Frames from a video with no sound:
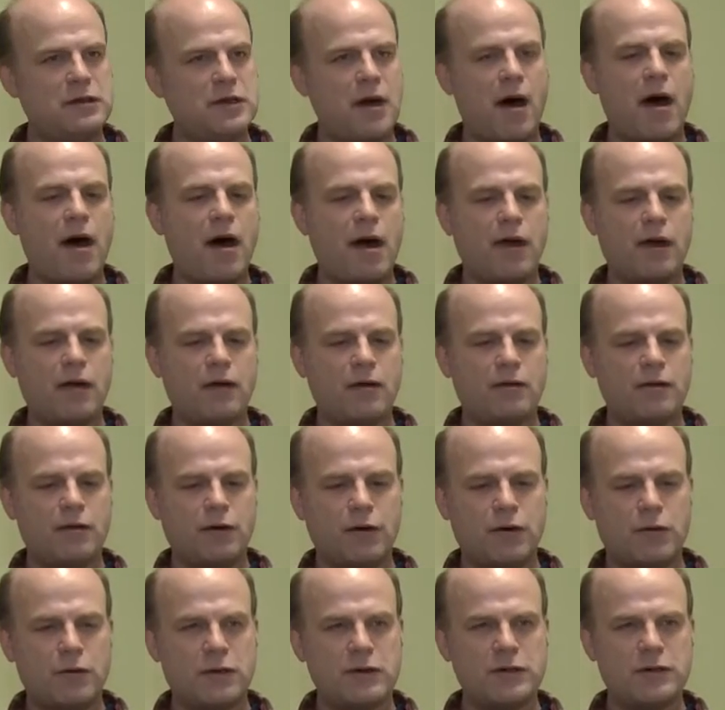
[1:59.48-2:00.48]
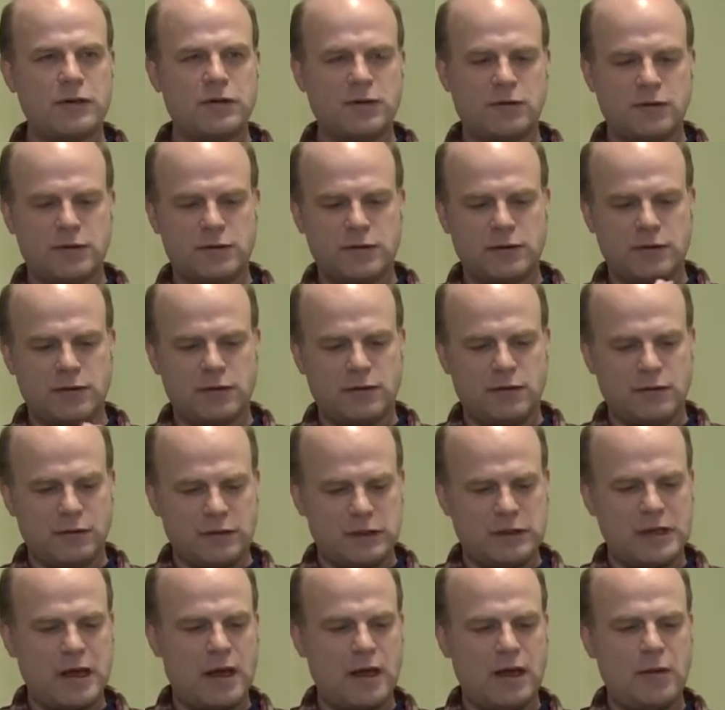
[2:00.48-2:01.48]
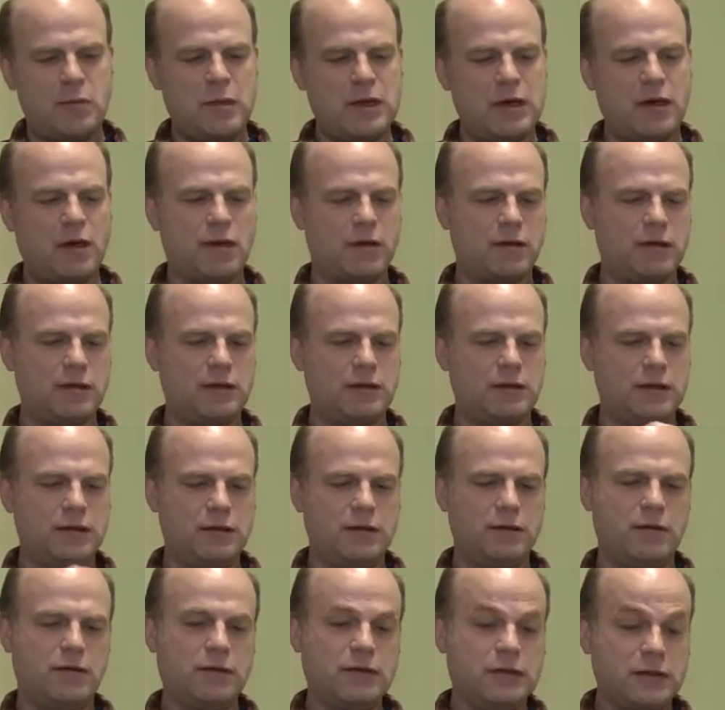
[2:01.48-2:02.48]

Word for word: die, the crystals stay behind in the